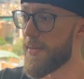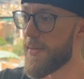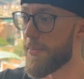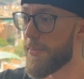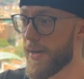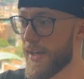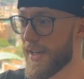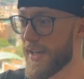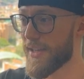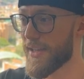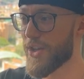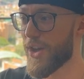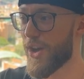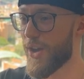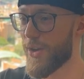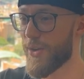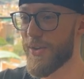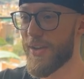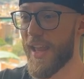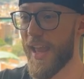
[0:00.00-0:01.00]
but he has
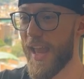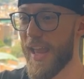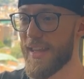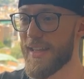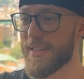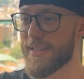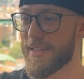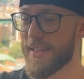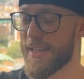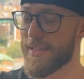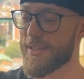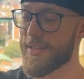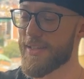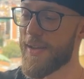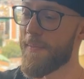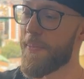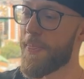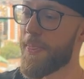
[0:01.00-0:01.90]
186